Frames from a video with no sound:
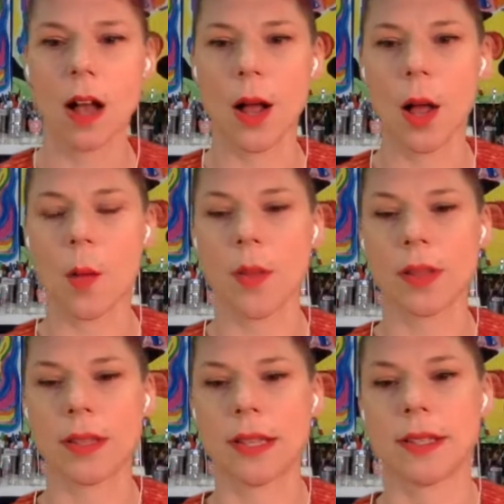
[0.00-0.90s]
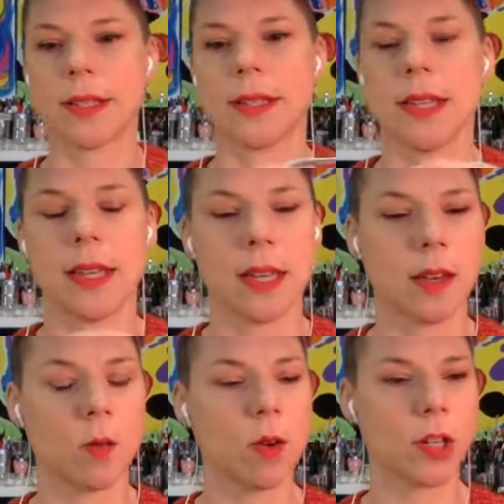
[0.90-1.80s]
um, let's
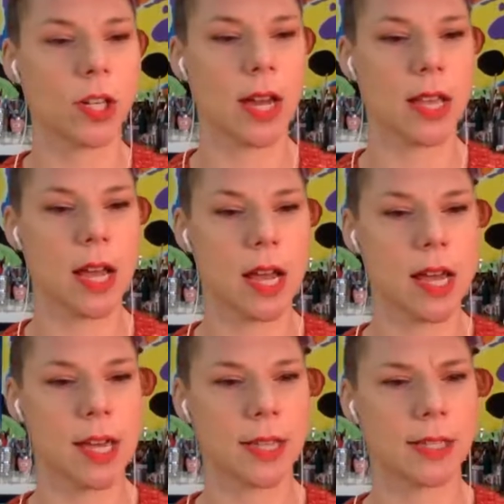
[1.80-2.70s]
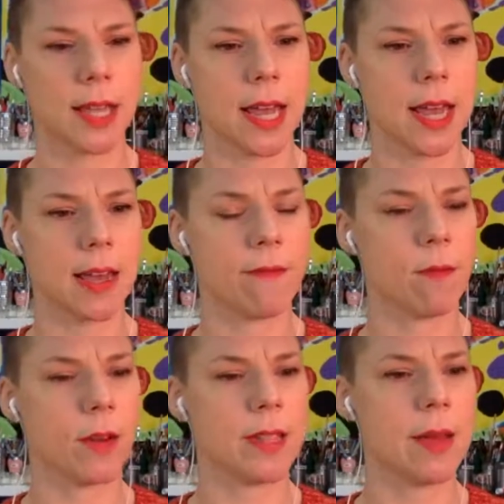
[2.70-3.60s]
see what shall i say
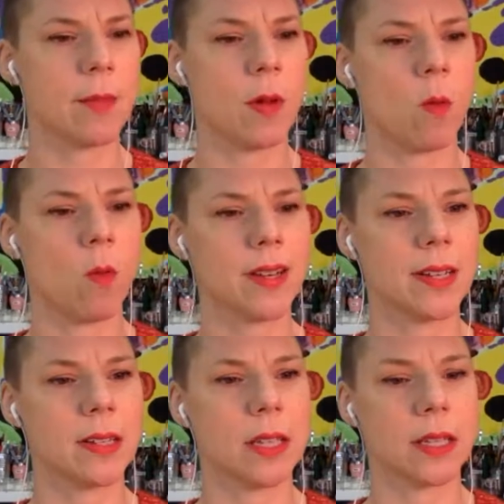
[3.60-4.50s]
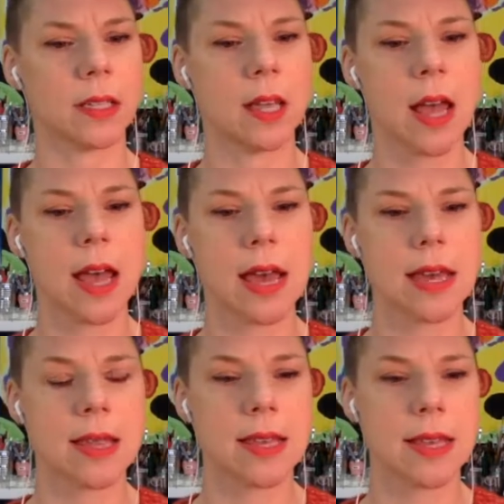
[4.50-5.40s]
for example what is this
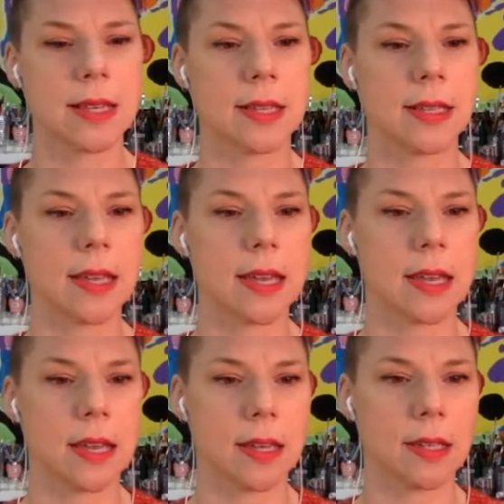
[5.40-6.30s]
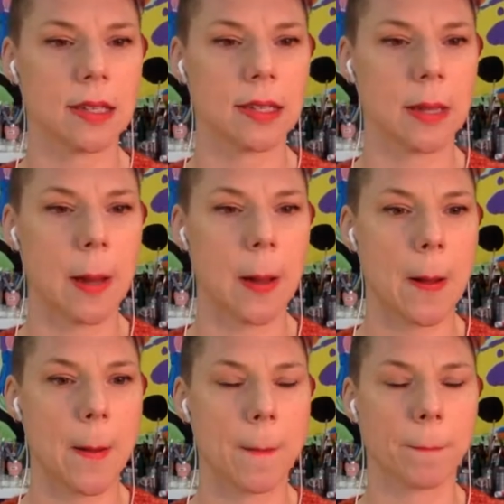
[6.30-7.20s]
this is
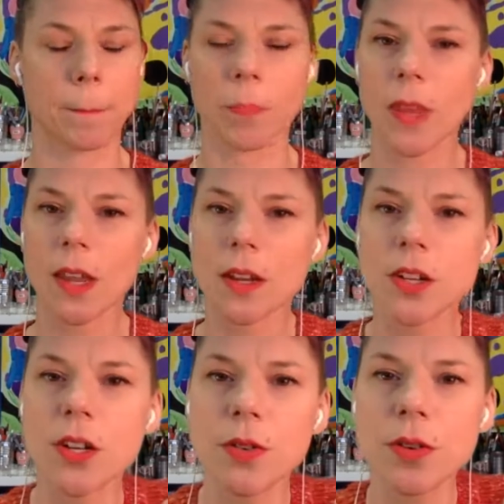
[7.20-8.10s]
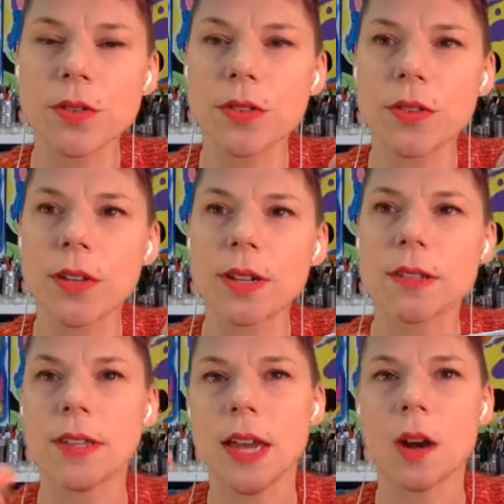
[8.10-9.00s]
um, do you know those little
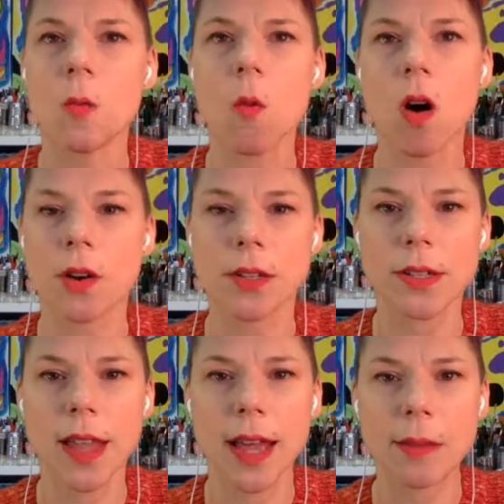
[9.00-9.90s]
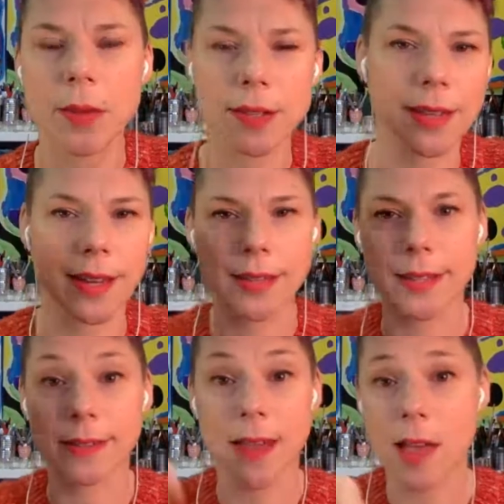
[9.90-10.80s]
it's not a water slide but it's like a
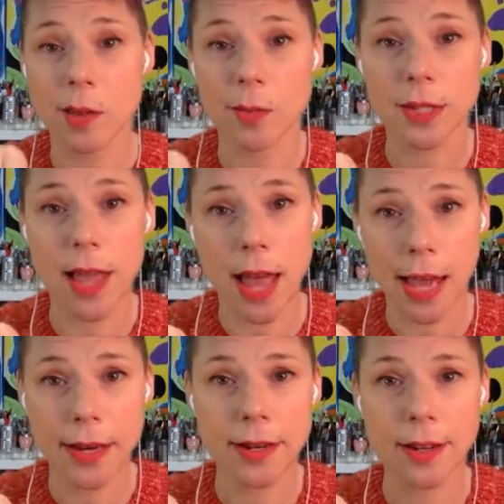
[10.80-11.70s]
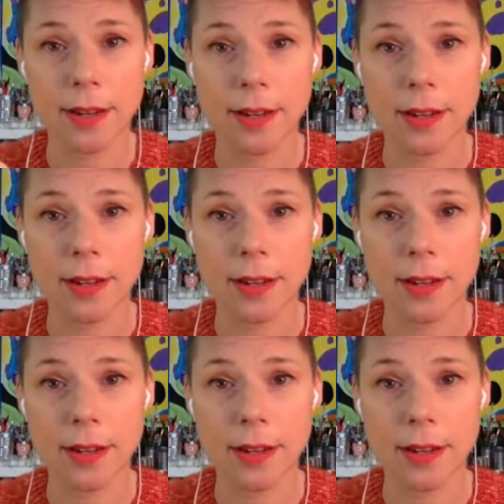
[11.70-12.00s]
slalom slide